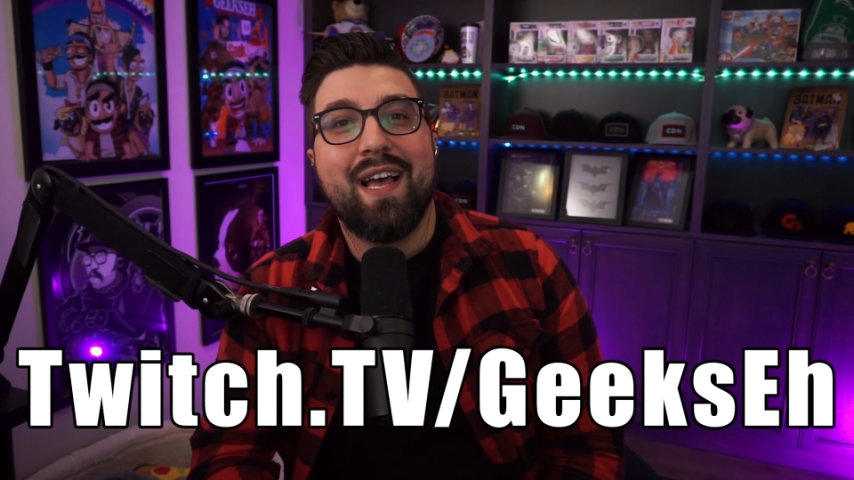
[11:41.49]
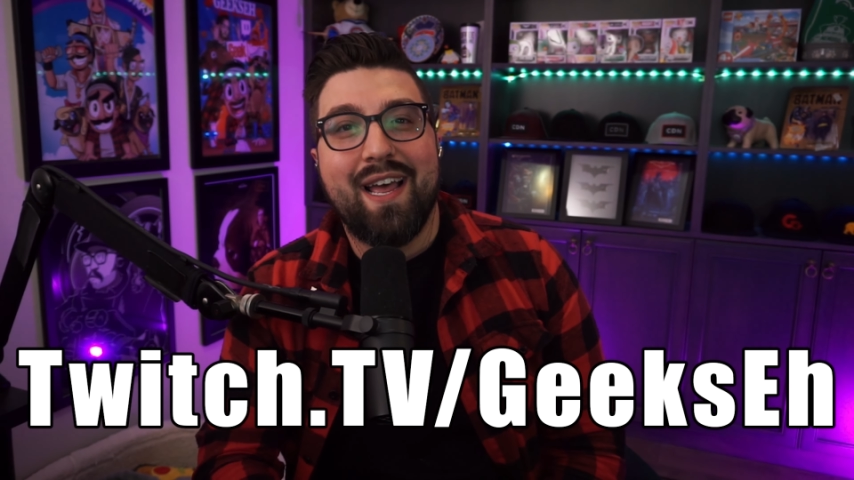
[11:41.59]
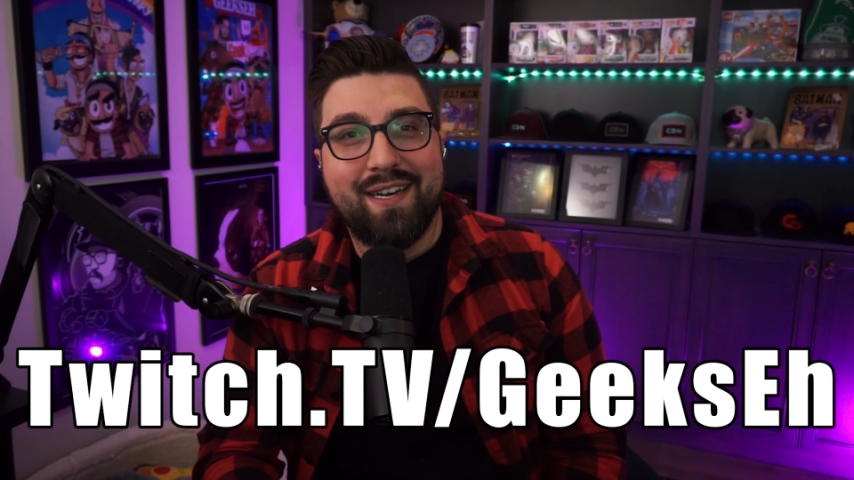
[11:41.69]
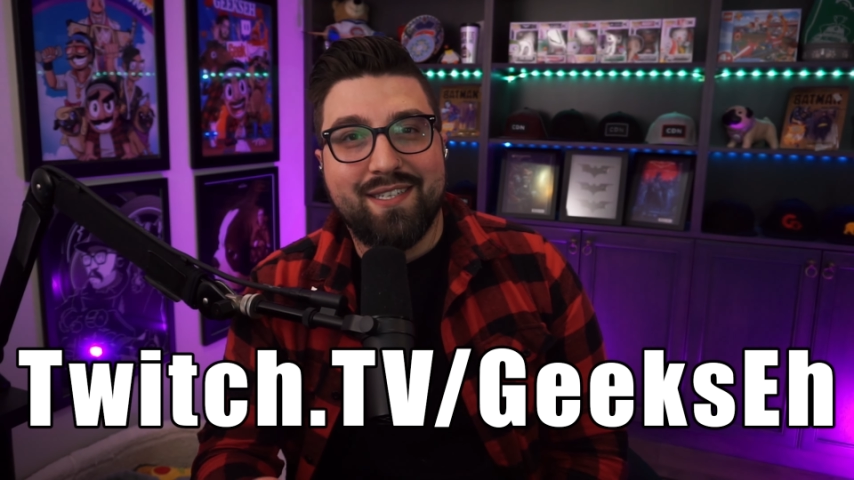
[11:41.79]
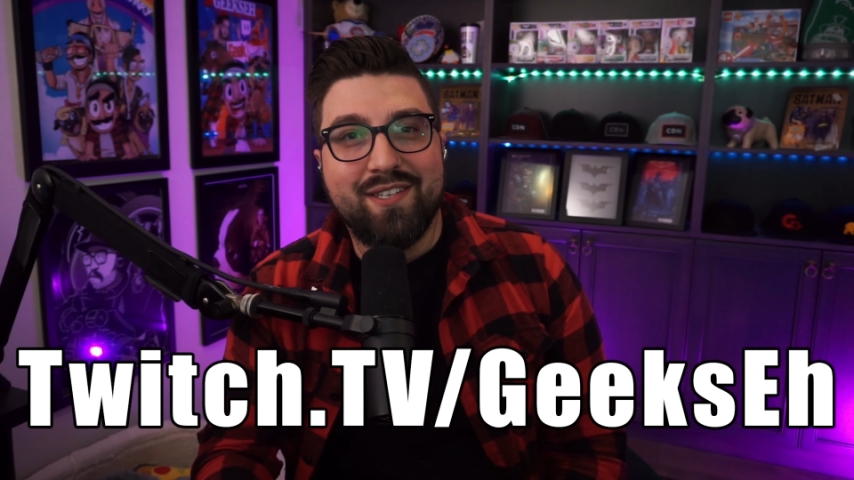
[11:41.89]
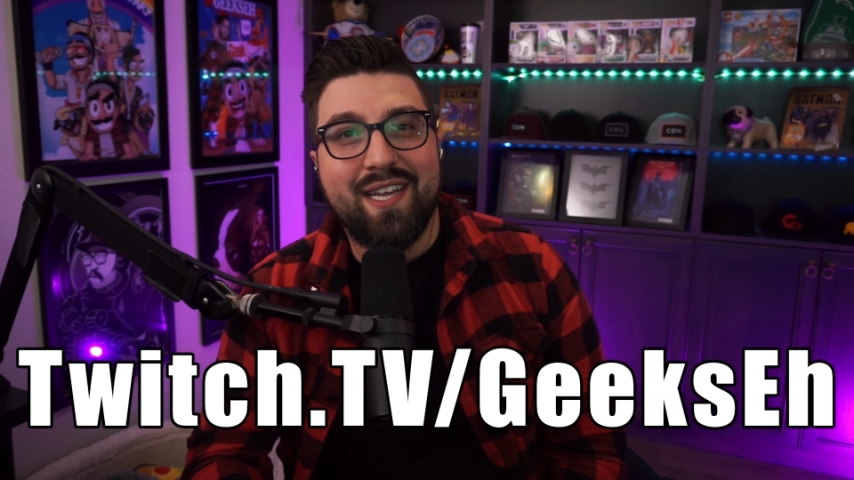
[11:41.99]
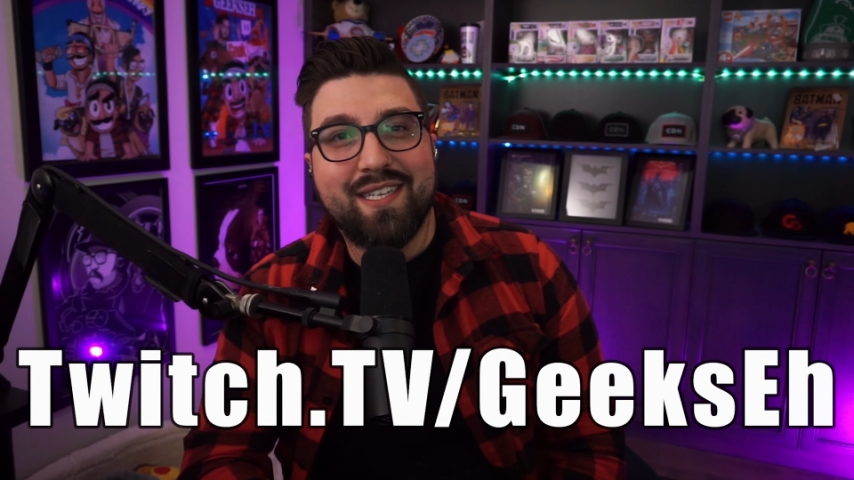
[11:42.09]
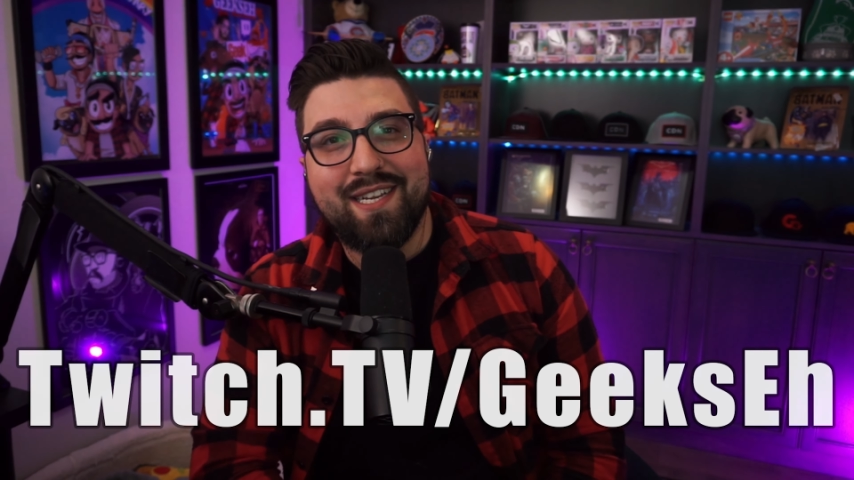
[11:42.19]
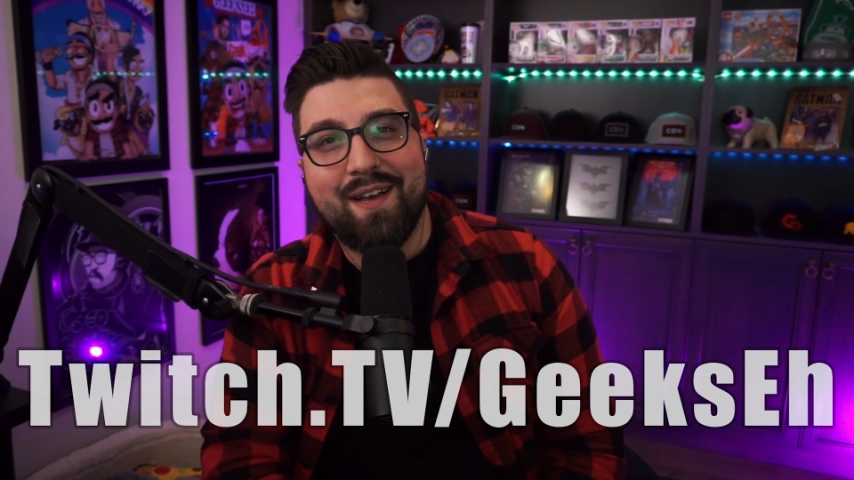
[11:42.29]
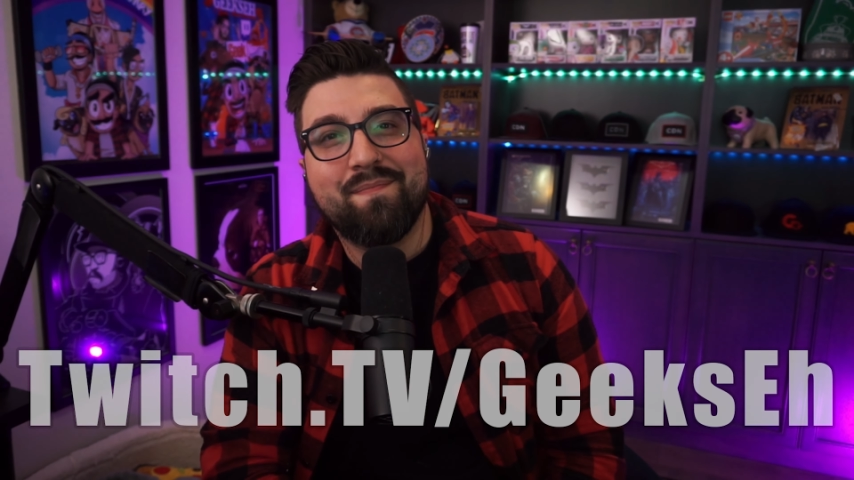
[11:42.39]
And until
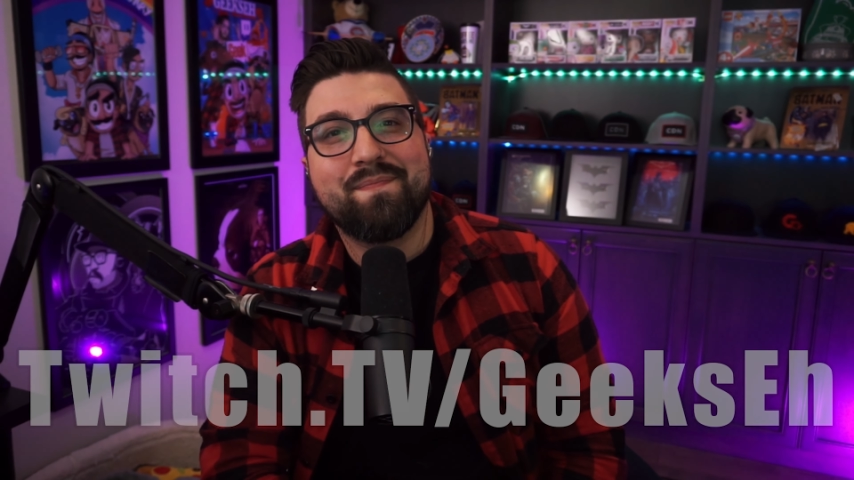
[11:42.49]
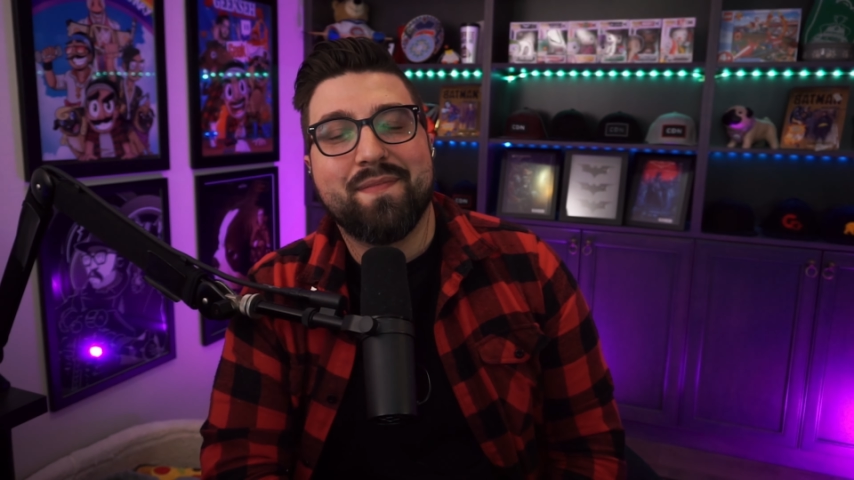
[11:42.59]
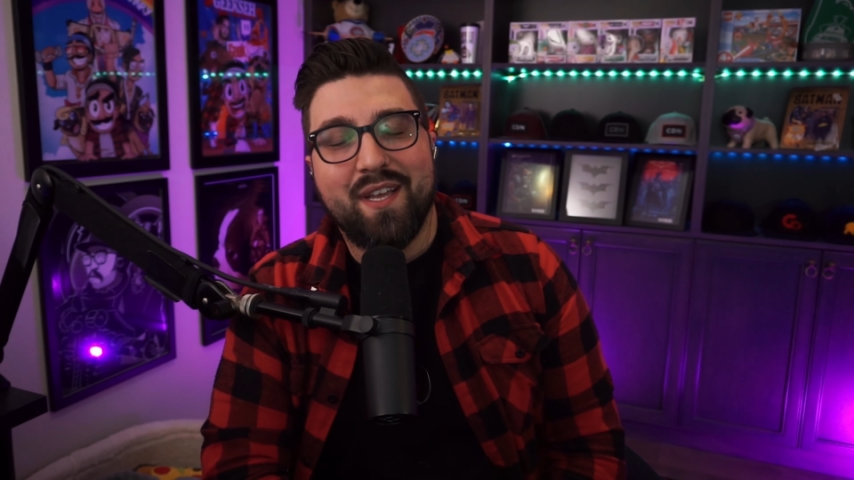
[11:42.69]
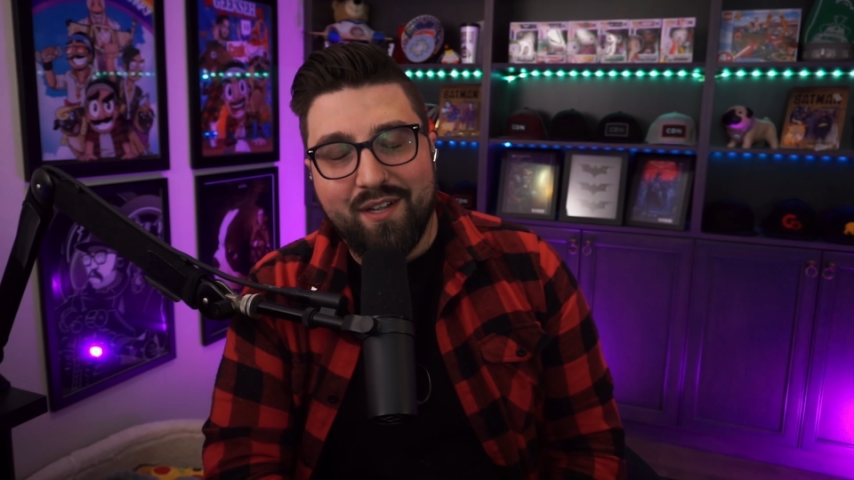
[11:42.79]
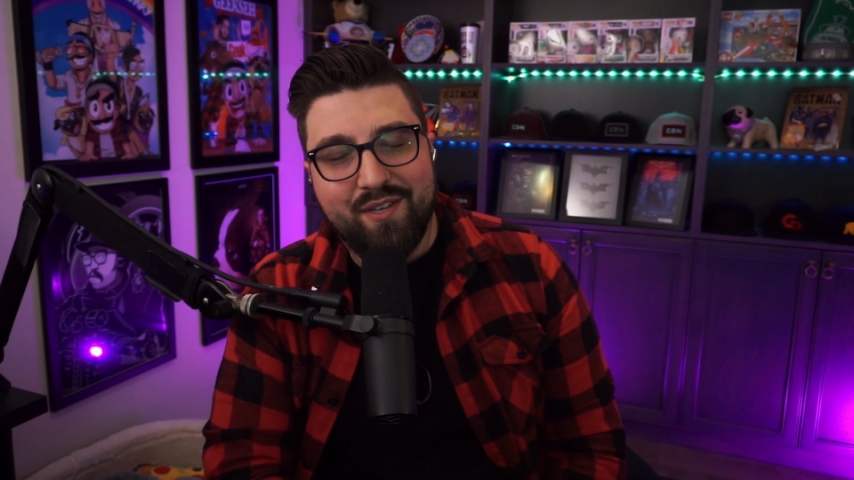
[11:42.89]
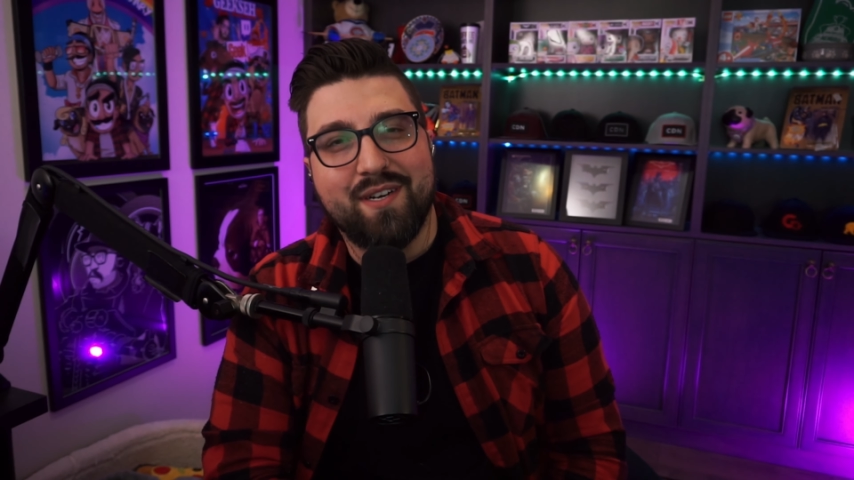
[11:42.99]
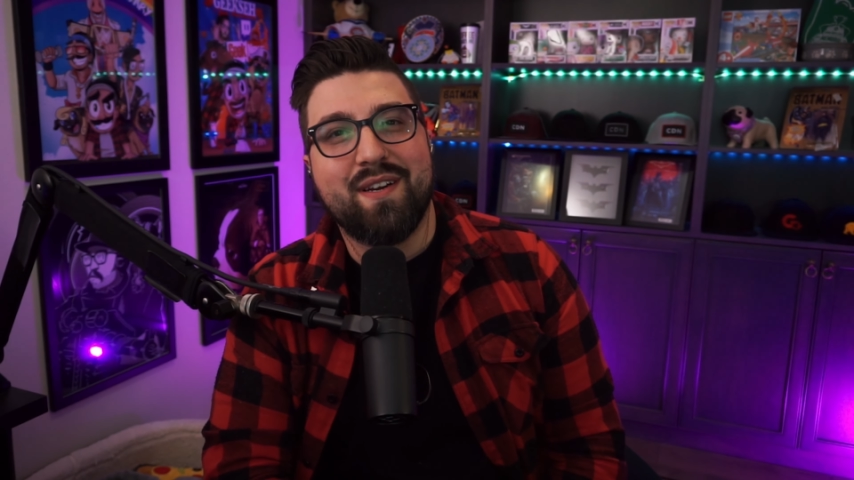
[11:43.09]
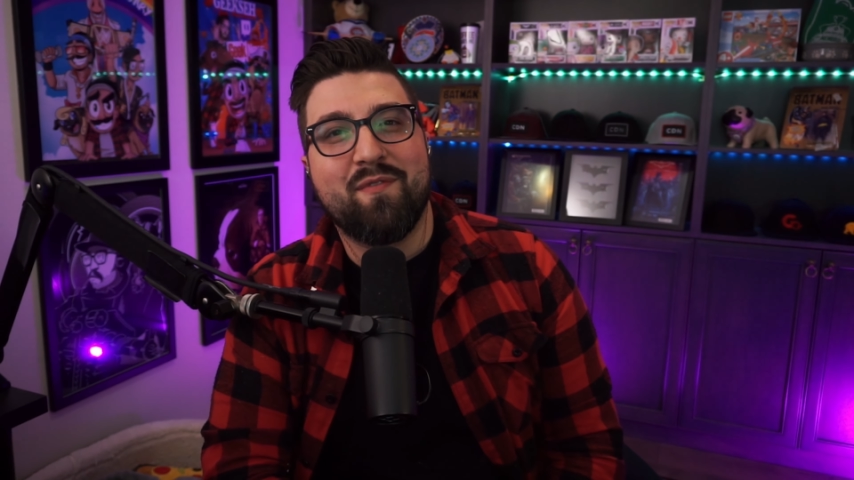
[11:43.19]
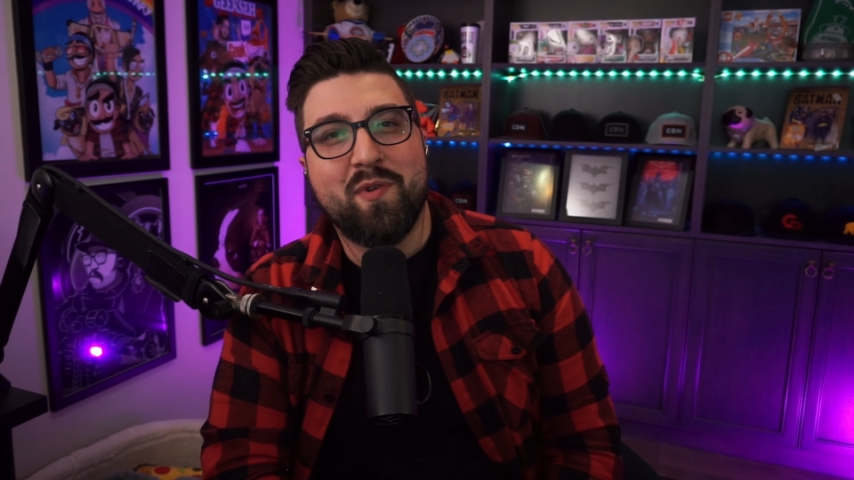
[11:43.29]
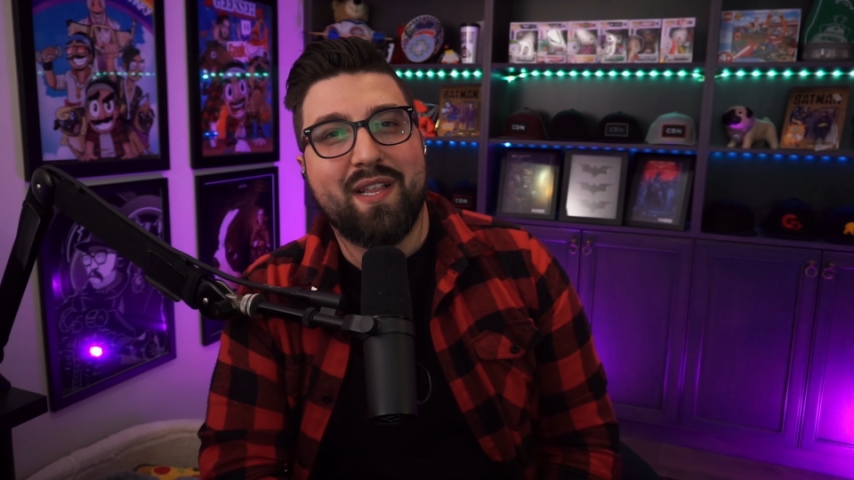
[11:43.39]
next time, I'll talk to
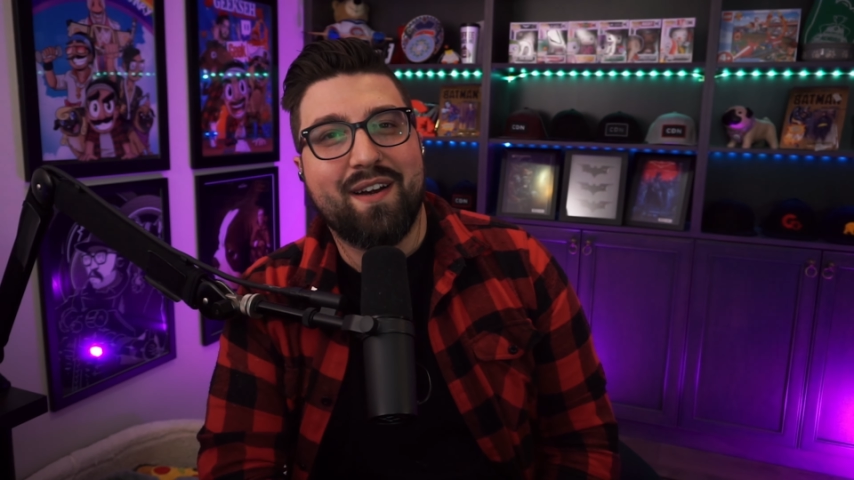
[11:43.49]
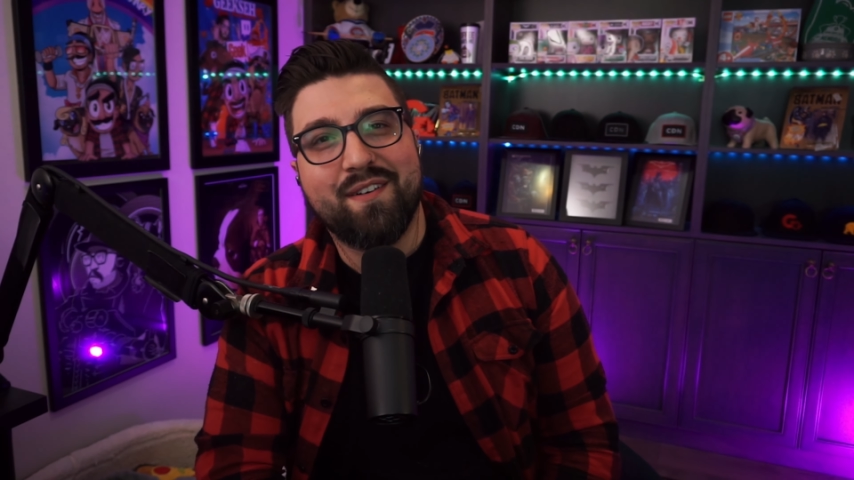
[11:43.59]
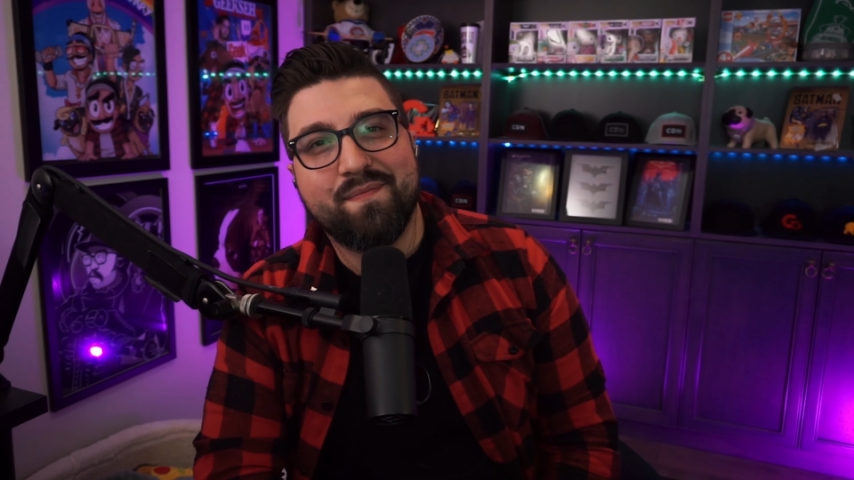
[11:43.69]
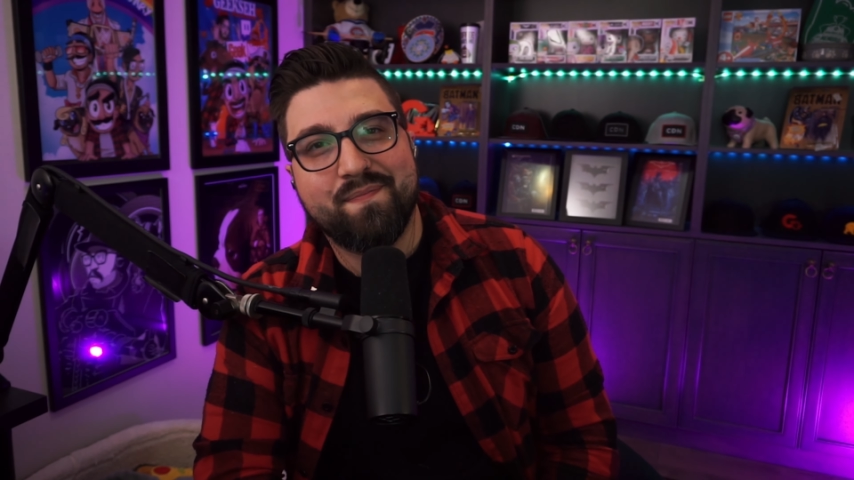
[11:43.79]
everyone later.